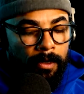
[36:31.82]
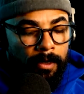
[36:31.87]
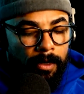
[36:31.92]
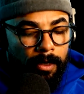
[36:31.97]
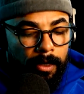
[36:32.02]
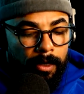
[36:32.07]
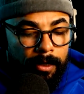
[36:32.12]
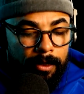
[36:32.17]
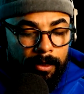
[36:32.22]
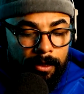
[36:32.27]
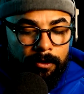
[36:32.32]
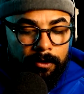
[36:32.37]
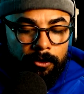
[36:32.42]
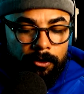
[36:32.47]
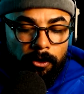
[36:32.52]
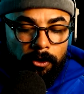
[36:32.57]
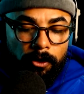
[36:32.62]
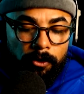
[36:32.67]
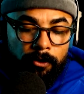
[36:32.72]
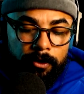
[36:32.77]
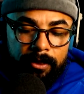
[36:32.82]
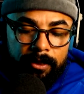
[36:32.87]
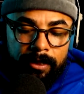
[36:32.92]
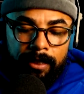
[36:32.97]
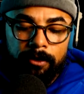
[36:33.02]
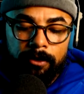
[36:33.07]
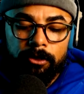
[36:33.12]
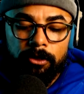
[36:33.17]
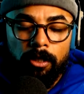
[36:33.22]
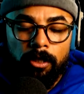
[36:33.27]
He is the dark horse. Now
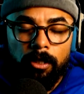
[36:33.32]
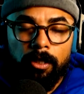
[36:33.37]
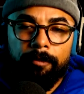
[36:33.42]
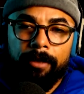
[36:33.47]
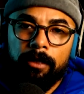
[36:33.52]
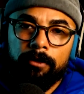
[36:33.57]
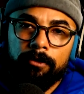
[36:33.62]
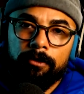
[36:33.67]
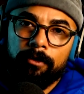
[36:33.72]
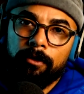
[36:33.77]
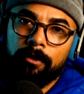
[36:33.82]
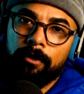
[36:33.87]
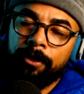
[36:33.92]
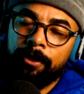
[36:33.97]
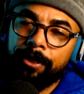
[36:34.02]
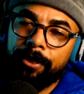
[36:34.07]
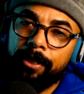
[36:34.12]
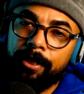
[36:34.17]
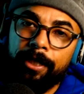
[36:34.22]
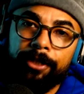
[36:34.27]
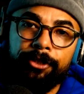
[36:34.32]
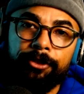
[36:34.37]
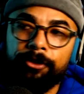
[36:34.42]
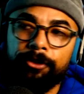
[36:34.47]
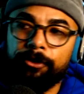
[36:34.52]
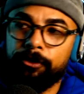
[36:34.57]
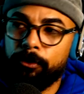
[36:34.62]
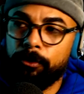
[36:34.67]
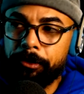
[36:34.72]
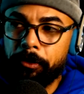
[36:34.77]
let's talk about their connection to
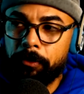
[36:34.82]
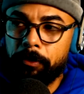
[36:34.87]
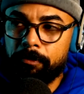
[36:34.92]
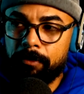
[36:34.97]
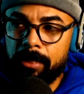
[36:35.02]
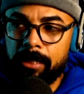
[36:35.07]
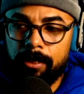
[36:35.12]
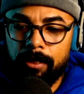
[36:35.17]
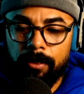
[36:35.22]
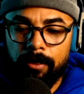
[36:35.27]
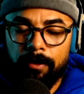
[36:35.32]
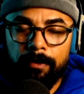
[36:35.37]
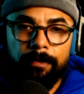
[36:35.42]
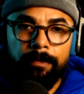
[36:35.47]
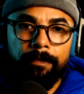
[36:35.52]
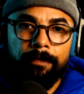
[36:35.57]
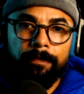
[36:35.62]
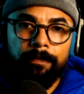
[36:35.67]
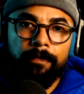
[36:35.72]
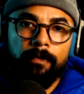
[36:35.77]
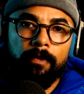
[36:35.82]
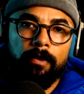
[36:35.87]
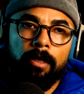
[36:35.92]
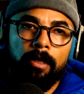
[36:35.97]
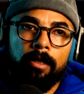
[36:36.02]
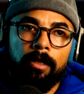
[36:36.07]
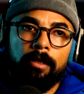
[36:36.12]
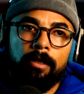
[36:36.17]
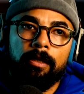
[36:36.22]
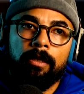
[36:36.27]
social media.
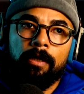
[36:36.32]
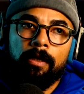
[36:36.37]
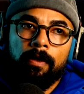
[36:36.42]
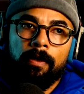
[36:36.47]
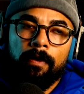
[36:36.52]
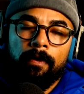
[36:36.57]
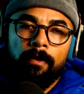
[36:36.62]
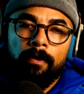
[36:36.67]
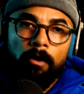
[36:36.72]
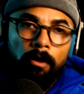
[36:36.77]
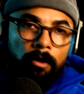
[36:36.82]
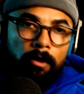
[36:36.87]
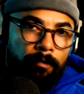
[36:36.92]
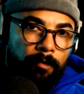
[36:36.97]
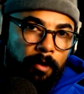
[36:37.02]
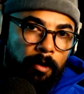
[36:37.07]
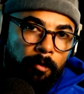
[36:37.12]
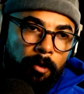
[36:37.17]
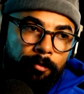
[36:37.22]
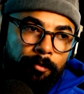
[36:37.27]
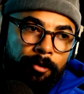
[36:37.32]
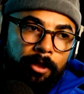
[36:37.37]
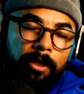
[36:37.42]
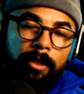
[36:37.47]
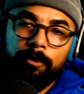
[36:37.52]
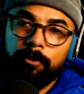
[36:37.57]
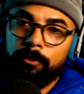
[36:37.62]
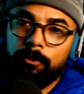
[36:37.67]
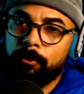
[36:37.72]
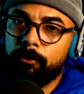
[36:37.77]
Okay. All of them are bringing
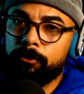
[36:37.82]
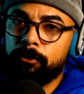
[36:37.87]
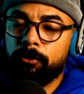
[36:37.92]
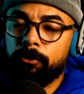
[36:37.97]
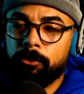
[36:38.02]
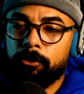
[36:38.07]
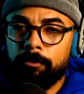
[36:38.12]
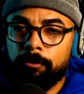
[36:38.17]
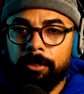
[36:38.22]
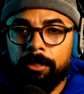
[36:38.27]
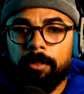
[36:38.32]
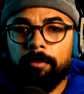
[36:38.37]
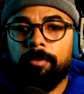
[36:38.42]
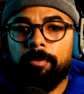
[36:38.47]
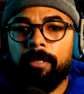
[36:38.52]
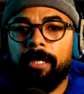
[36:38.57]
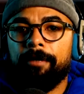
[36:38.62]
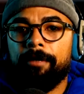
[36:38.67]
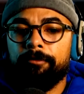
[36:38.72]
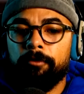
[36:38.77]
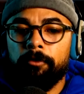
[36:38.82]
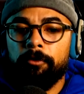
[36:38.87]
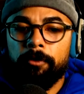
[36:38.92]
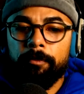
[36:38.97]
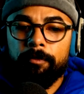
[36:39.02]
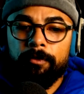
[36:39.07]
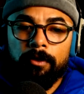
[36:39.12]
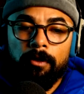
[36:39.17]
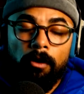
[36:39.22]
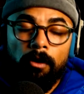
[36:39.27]
out their own social media
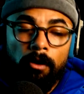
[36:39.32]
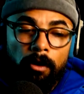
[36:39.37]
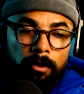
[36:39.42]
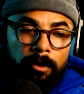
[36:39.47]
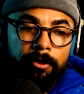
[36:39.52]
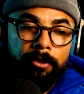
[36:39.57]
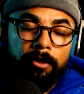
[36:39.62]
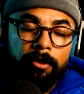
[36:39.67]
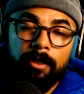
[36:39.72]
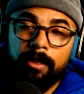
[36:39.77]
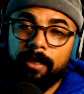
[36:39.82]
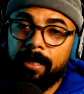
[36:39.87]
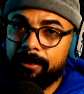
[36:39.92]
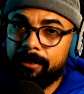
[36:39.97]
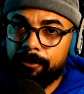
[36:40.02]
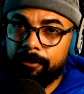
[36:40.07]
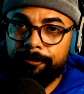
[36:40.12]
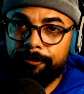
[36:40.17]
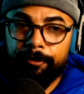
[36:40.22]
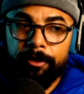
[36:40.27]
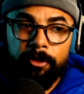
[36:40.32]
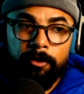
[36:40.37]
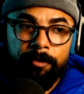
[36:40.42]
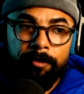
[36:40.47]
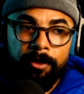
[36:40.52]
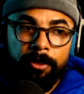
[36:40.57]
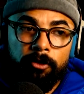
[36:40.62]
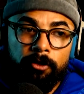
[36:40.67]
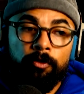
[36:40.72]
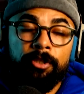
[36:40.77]
platforms, all under the guise of free
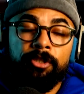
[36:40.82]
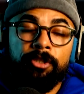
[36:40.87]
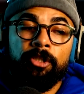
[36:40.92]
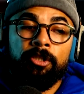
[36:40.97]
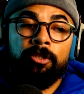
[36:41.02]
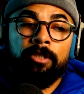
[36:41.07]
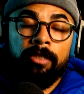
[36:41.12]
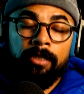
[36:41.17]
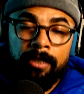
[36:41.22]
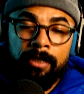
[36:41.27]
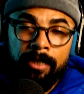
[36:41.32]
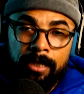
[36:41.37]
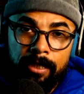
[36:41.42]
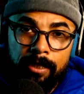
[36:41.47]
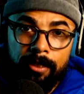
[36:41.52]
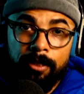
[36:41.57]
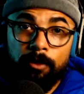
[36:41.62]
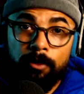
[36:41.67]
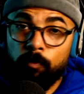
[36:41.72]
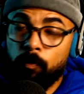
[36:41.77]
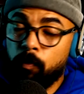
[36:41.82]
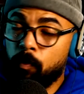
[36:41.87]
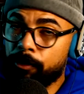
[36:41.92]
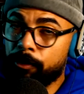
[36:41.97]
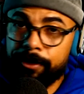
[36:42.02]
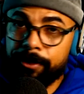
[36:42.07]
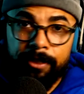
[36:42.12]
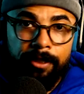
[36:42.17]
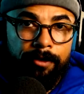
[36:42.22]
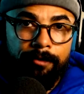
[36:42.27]
speech, which is needed and
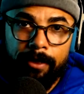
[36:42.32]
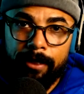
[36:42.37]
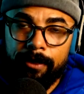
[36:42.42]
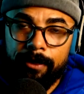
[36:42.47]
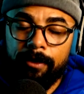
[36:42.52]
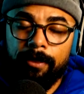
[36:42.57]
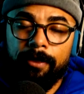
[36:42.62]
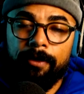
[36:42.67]
warranted right now.